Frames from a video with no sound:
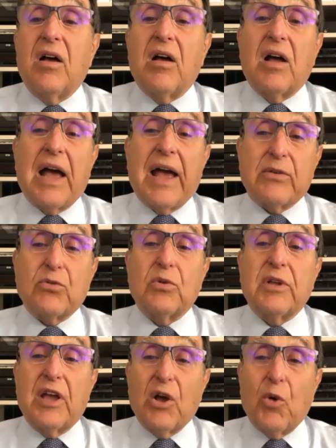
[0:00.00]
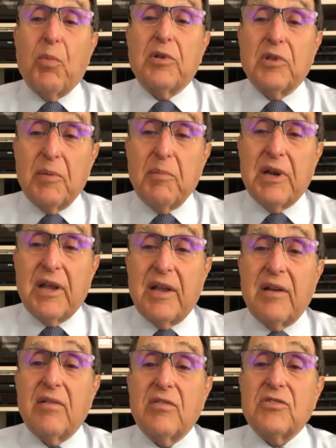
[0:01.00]
actually help eliminate
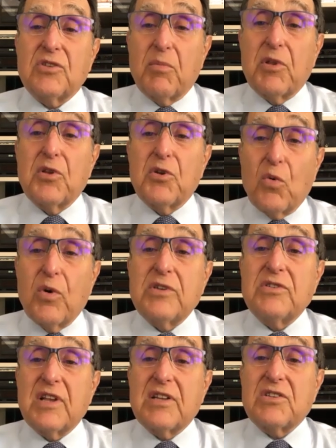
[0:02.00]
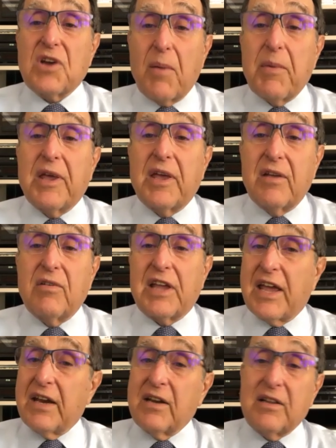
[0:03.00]
some of the noise that's coming in.
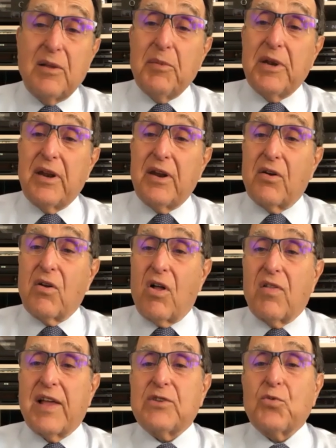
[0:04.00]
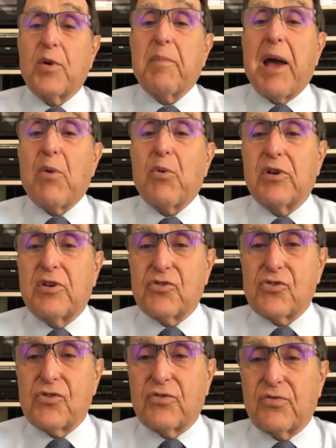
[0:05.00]
Can't eliminate it all. That's what a power
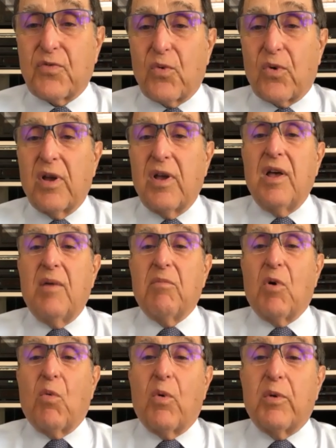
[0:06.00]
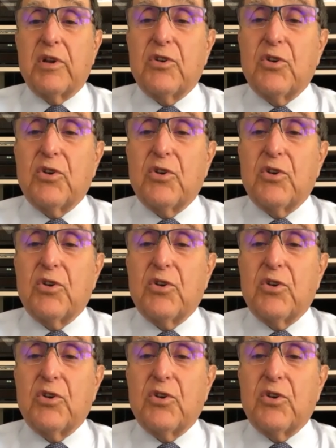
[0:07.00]
conditioner is for. But what we do